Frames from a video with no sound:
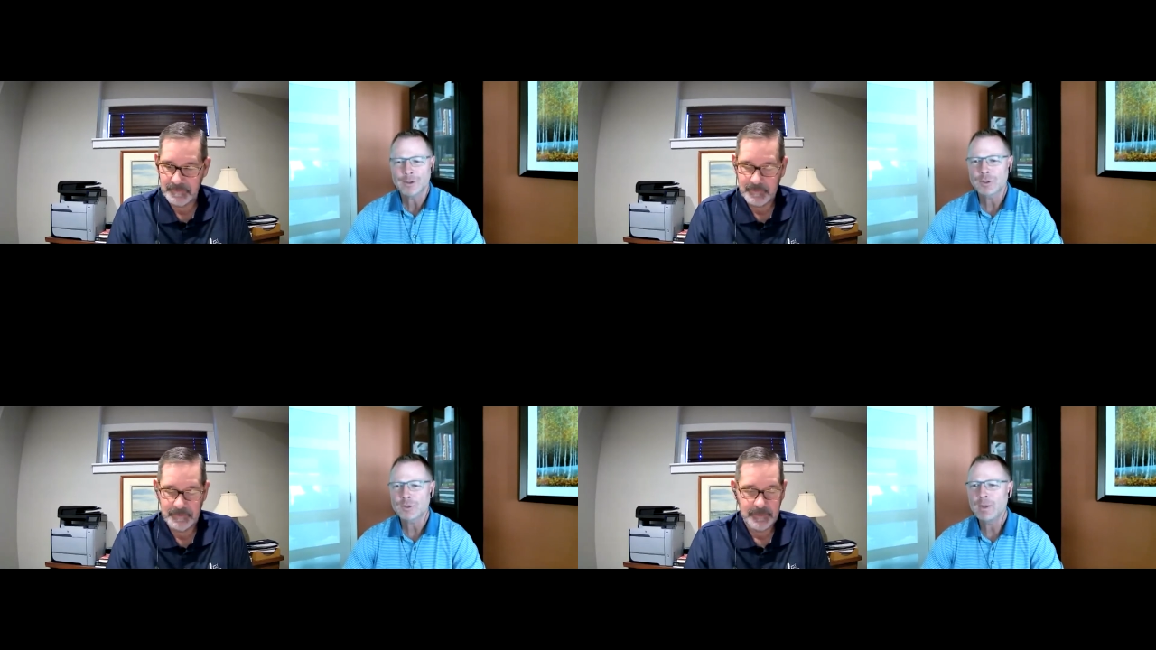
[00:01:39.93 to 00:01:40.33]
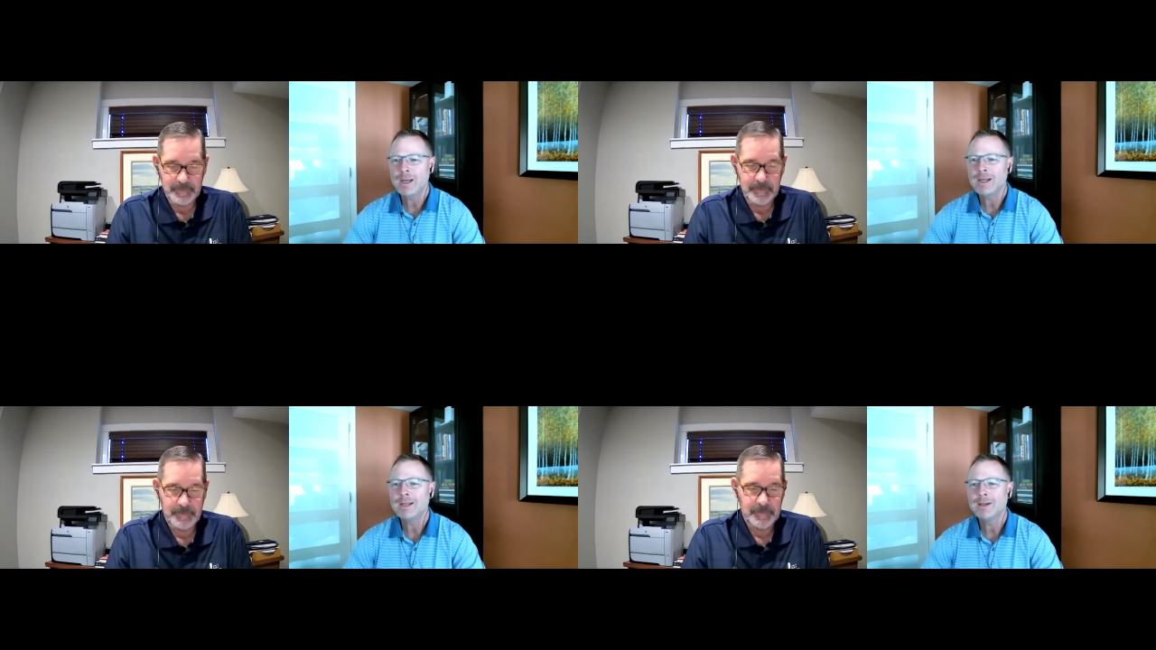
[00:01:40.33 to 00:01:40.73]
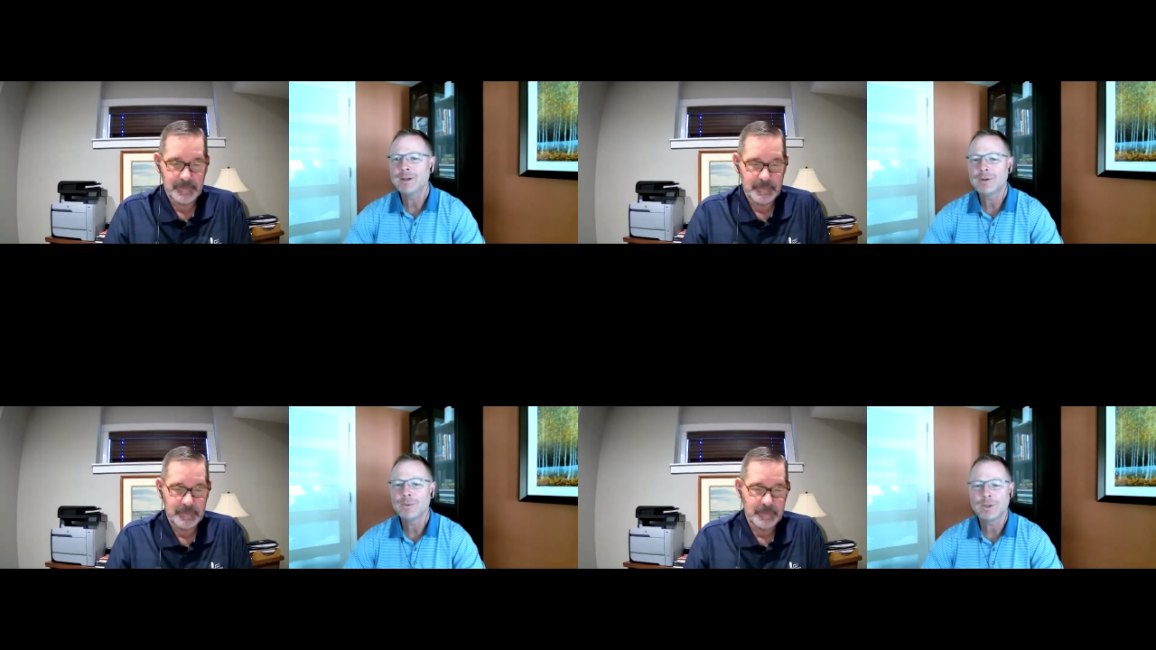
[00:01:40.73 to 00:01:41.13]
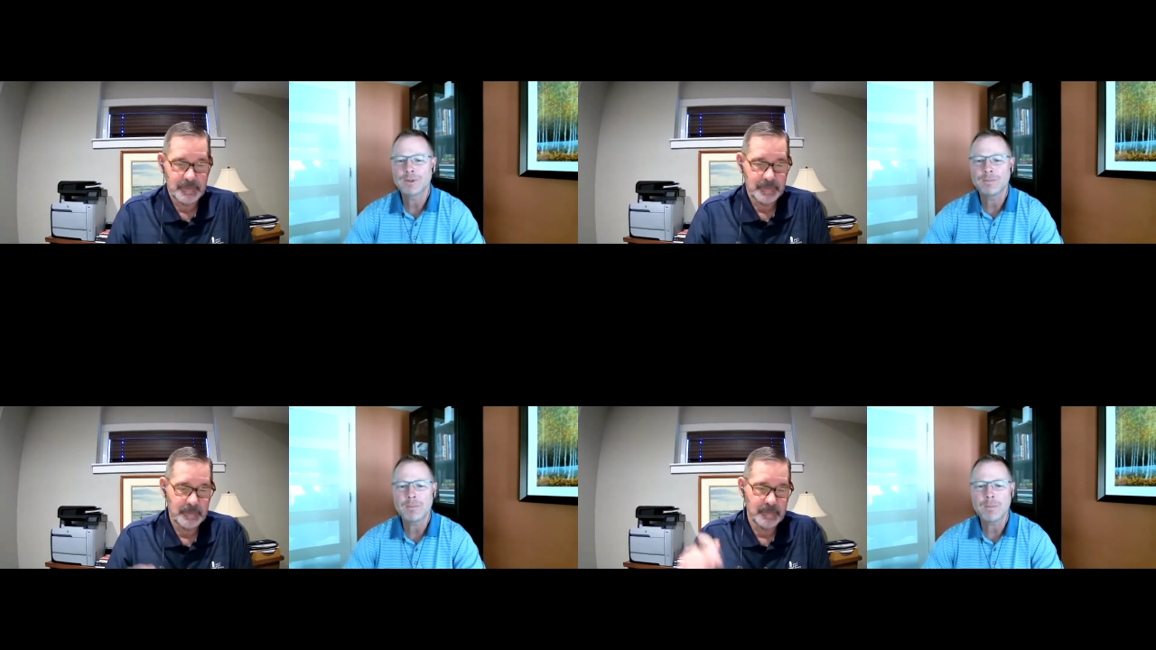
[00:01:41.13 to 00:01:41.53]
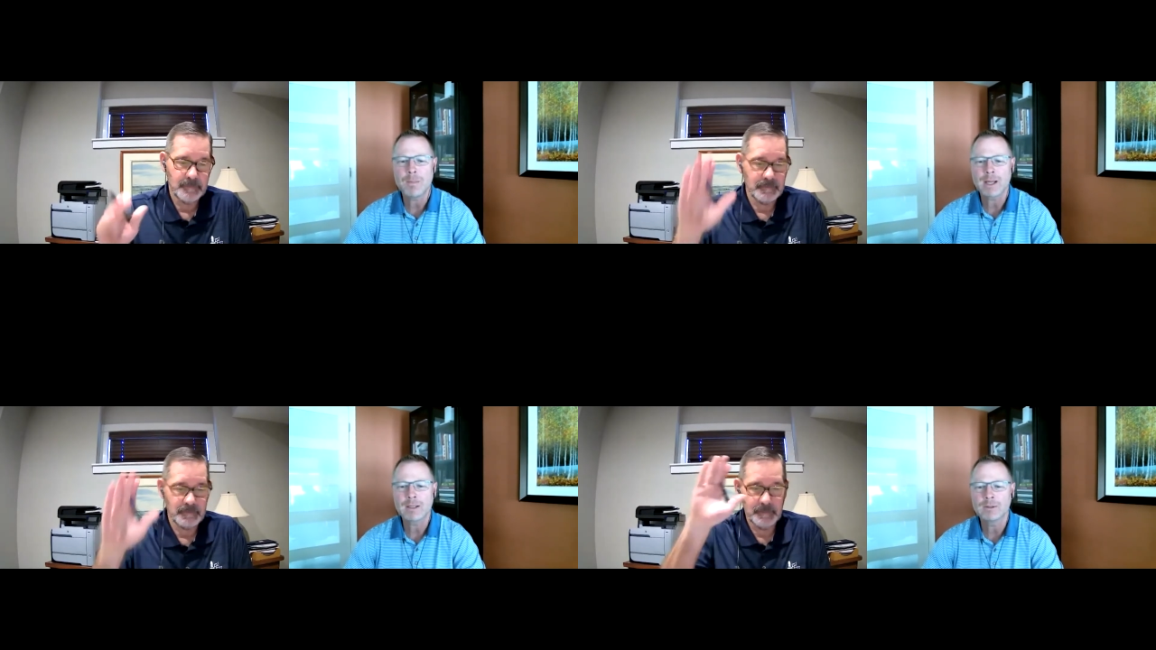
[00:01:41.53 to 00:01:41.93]
Speaker 1: Chris Bay here with
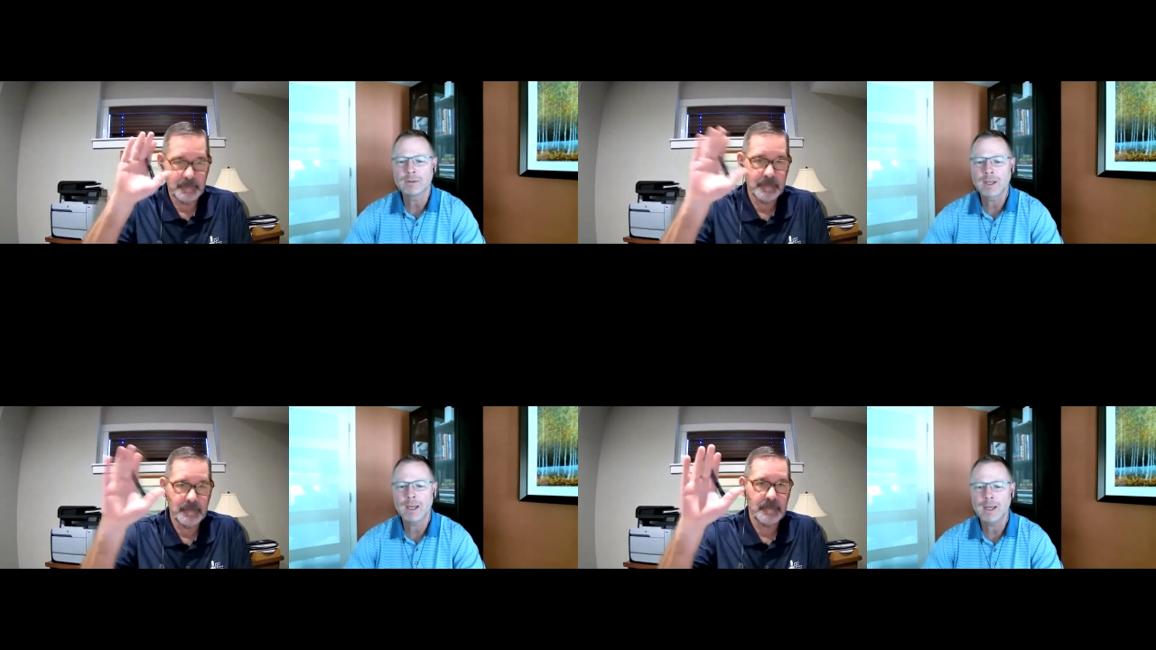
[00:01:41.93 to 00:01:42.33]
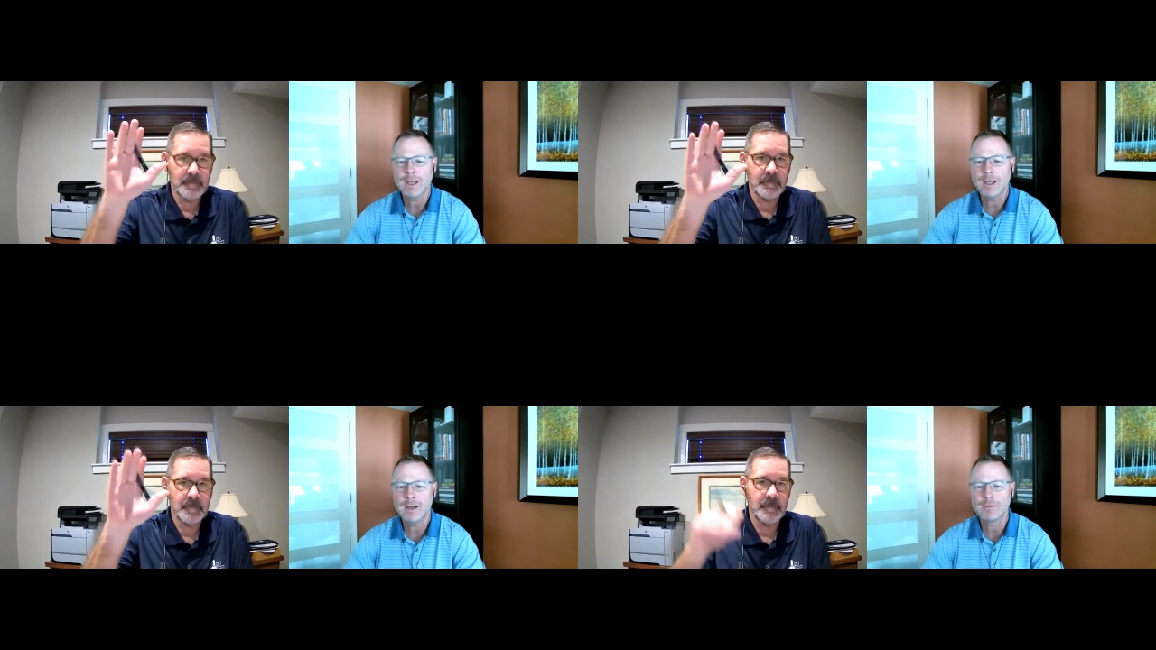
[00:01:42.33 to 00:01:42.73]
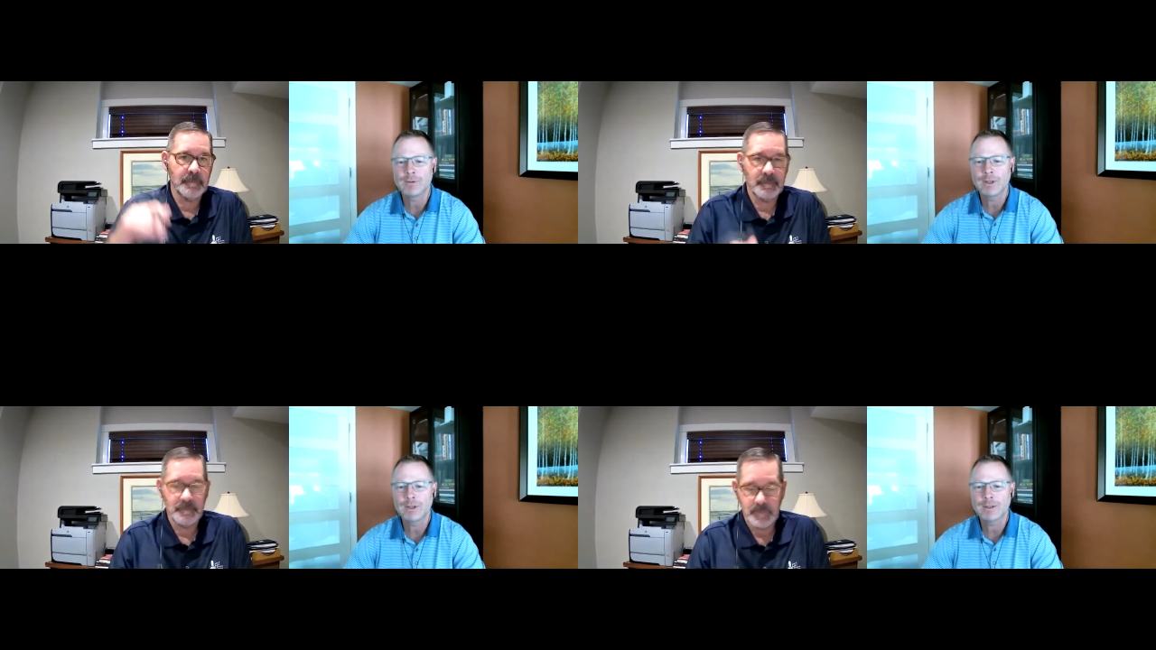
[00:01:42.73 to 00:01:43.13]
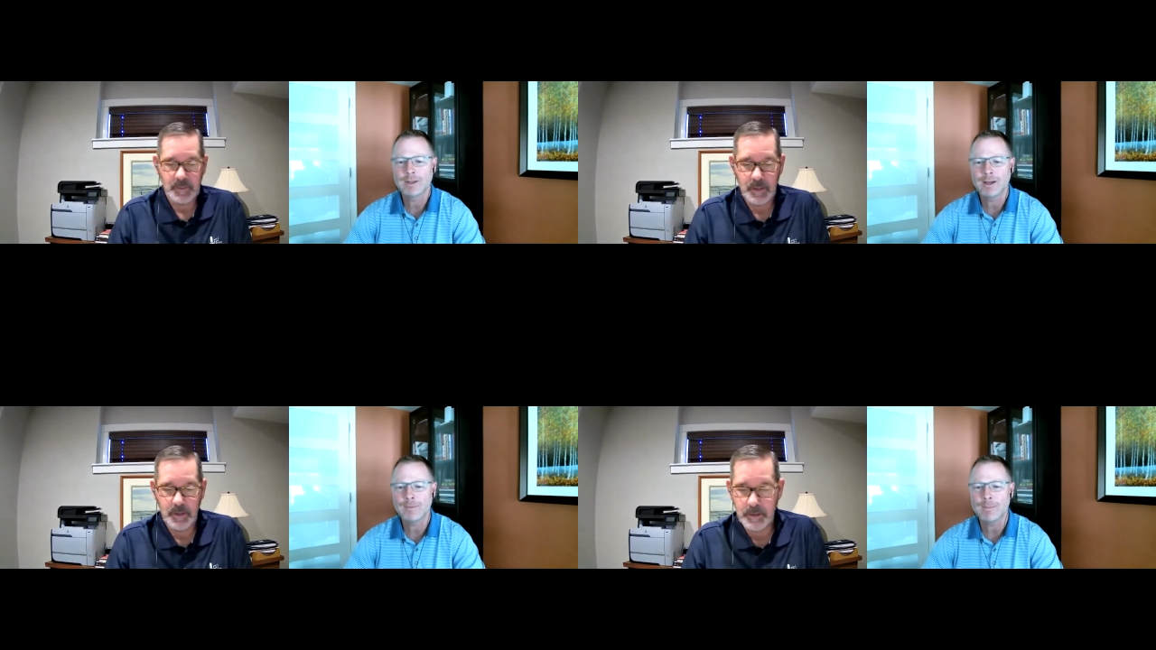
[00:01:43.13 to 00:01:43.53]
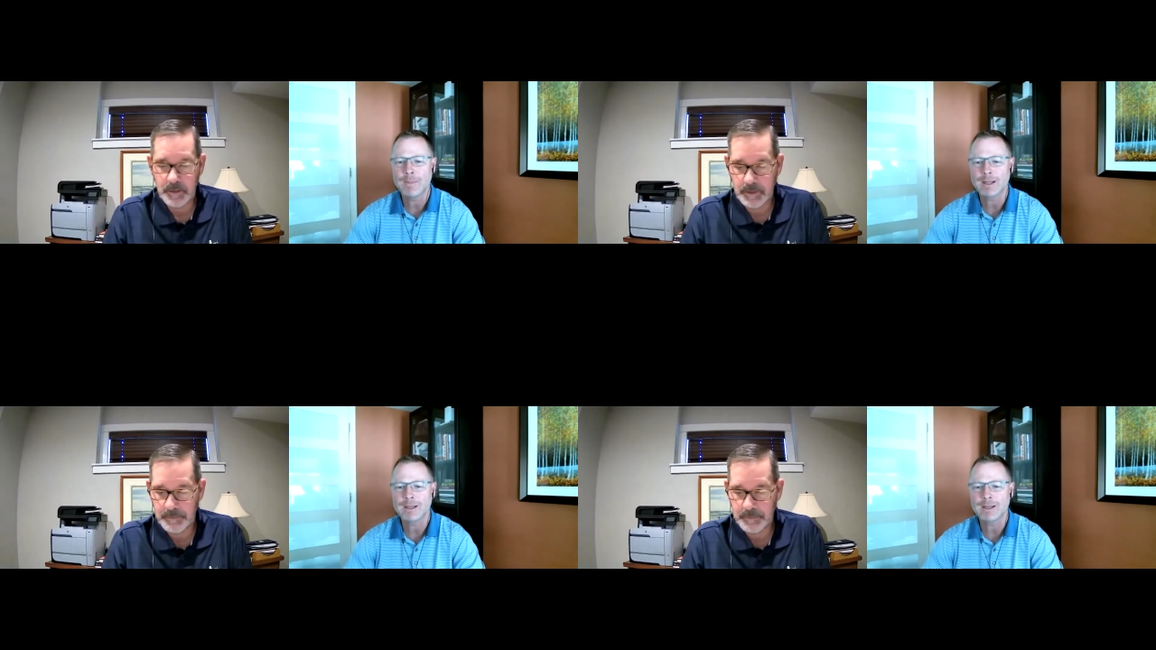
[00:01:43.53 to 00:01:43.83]
Michael K. Everett. Good